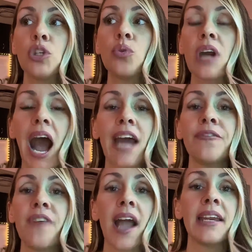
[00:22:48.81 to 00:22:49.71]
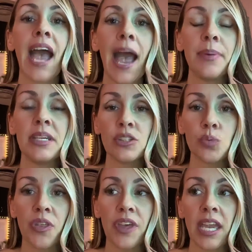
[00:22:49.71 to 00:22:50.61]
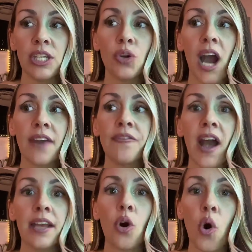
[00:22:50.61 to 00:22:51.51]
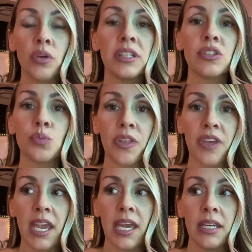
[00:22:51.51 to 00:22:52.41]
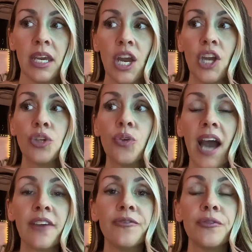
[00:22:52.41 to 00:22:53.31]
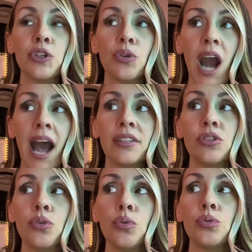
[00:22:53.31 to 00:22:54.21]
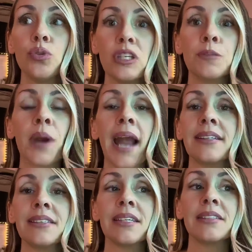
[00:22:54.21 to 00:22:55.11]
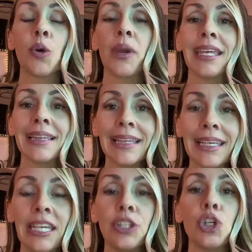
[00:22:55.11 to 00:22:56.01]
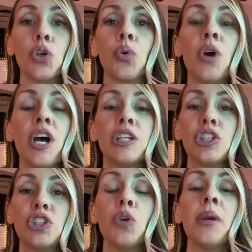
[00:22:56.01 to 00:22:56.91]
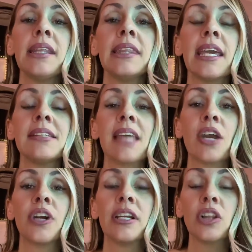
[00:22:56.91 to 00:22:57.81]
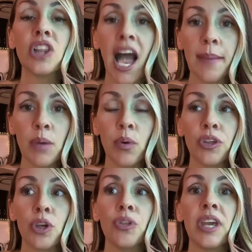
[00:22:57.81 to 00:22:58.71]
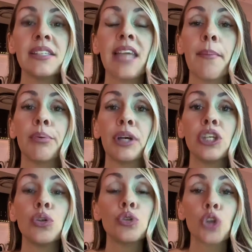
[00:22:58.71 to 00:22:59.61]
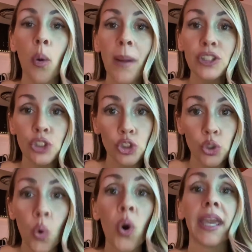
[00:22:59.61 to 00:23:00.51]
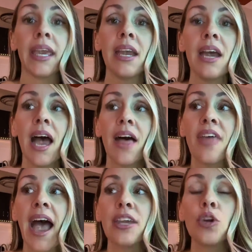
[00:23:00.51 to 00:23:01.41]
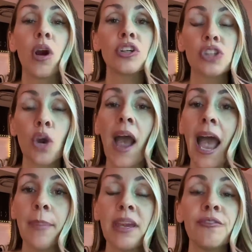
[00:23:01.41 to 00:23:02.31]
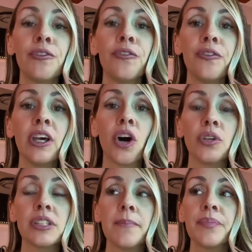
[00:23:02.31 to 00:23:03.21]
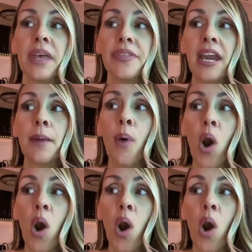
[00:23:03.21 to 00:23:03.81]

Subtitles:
You got to find happiness within. You got to find wholeness within. You got to do these practices so it can lead you to doing things that are in alignment with you, things that bring you so much joy that you are so happy and fulfilled that